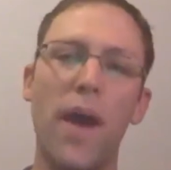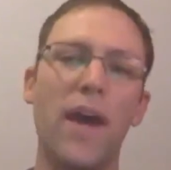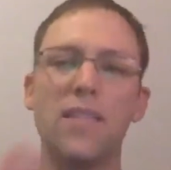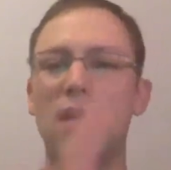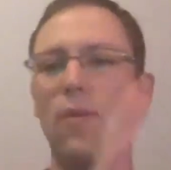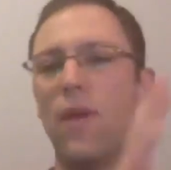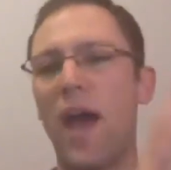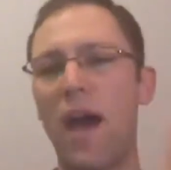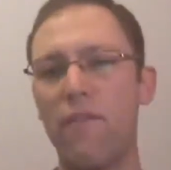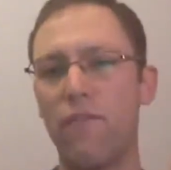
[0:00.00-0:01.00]
paths that we
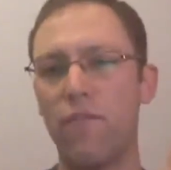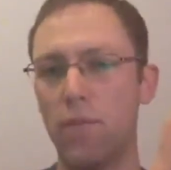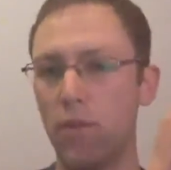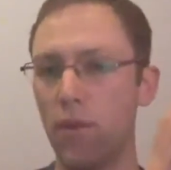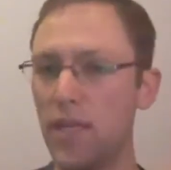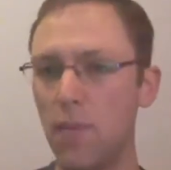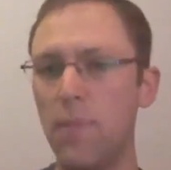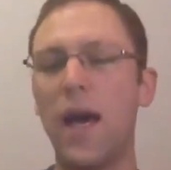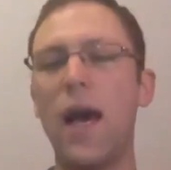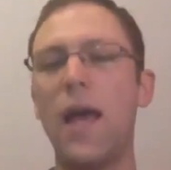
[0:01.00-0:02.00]
have from the REST
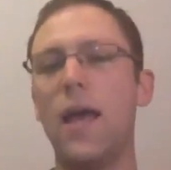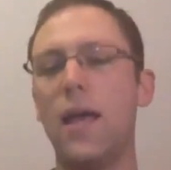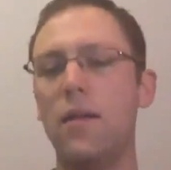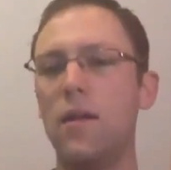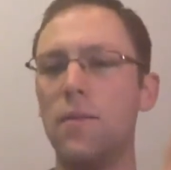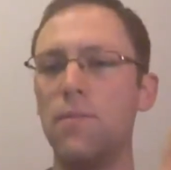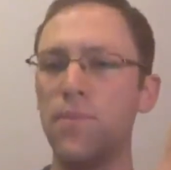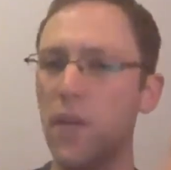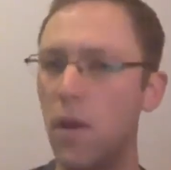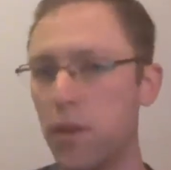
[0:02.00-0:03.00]
API and
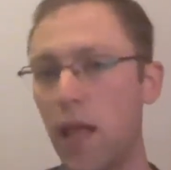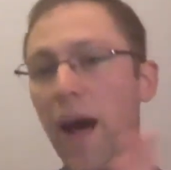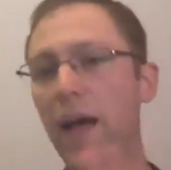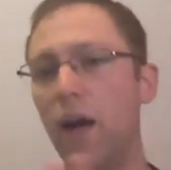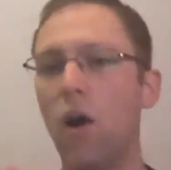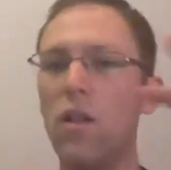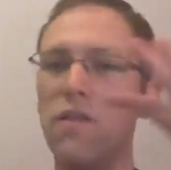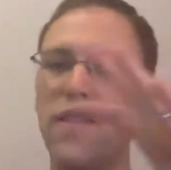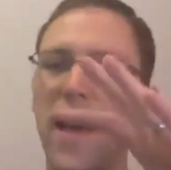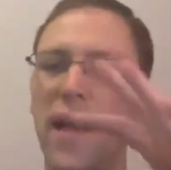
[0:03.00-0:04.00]
apply all
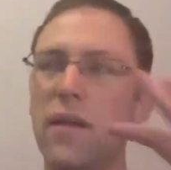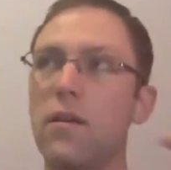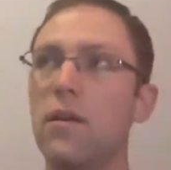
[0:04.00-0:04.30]
of that